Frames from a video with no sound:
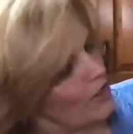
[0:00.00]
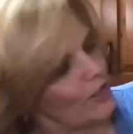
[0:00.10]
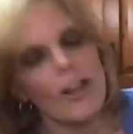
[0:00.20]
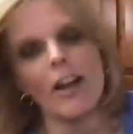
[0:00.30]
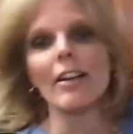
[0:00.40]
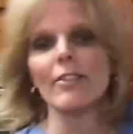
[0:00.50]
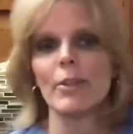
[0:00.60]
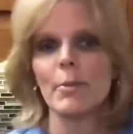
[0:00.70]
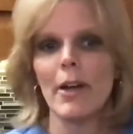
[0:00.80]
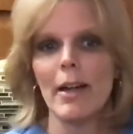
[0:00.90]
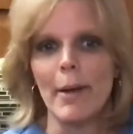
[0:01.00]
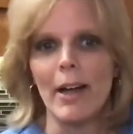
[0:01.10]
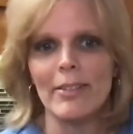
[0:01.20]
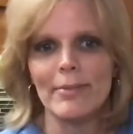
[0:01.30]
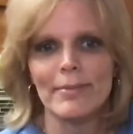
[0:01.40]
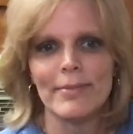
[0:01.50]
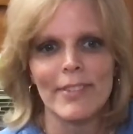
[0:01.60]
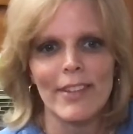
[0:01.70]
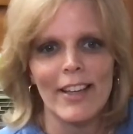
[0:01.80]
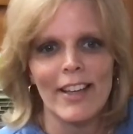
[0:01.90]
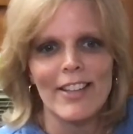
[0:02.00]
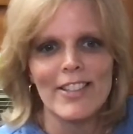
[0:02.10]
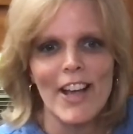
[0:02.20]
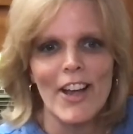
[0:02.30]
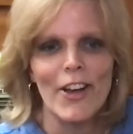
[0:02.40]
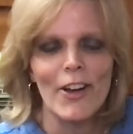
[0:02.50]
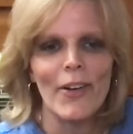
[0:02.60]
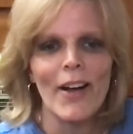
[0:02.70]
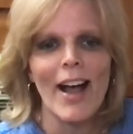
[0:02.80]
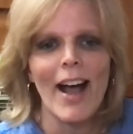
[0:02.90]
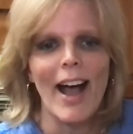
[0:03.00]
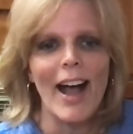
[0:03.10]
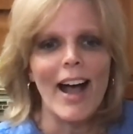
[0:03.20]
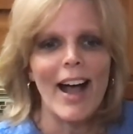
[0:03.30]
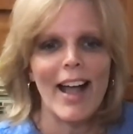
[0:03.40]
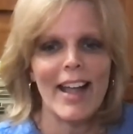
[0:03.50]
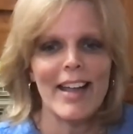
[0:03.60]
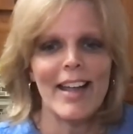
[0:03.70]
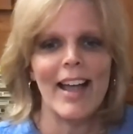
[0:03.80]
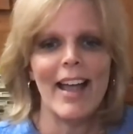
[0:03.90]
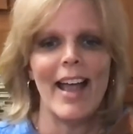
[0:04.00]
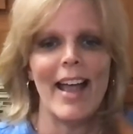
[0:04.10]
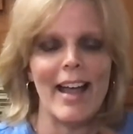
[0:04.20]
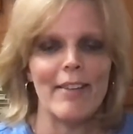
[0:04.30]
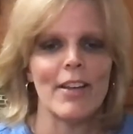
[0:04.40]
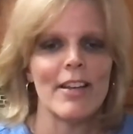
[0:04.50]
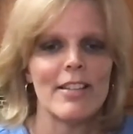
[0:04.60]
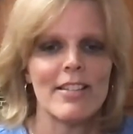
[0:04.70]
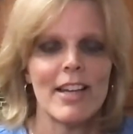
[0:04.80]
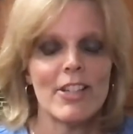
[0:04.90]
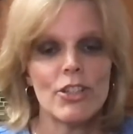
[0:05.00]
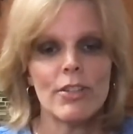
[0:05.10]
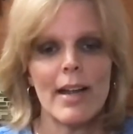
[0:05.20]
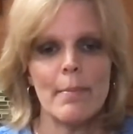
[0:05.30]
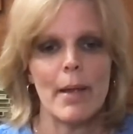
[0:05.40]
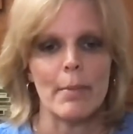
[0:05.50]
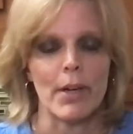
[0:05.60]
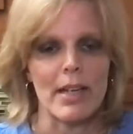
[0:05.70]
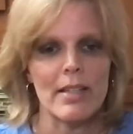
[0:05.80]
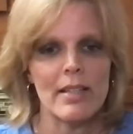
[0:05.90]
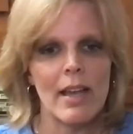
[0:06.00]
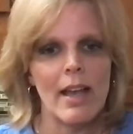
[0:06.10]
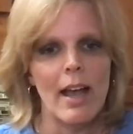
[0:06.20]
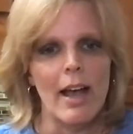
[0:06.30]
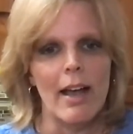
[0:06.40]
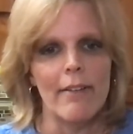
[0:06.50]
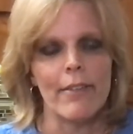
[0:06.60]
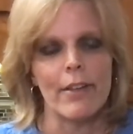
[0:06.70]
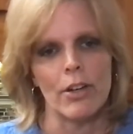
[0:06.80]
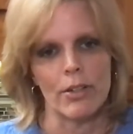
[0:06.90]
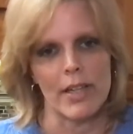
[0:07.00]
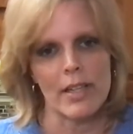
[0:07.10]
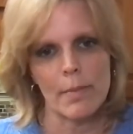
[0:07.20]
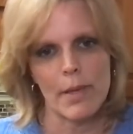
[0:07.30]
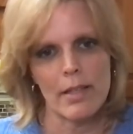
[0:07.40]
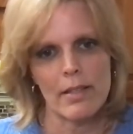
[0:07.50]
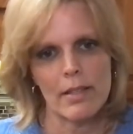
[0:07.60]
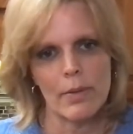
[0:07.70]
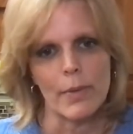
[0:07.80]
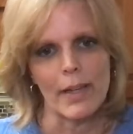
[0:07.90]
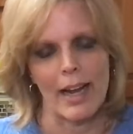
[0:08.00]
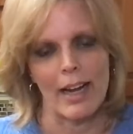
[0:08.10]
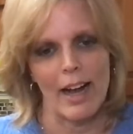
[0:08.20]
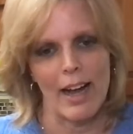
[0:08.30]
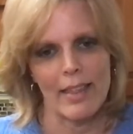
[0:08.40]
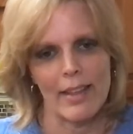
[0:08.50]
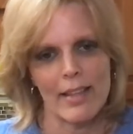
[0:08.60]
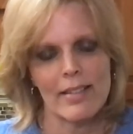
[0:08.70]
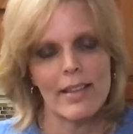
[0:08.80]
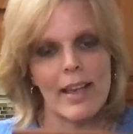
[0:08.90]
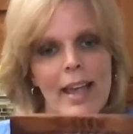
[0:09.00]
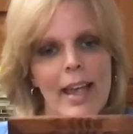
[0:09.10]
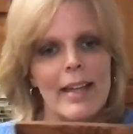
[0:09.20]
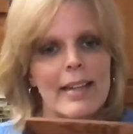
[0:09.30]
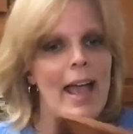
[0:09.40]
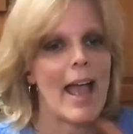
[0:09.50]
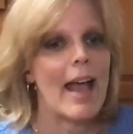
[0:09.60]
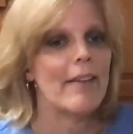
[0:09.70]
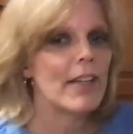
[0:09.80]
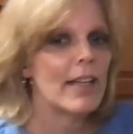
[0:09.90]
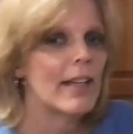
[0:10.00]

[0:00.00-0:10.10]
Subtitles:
Jill Hart from Grandma." So I have such great memories of the Christmas when I got this, and having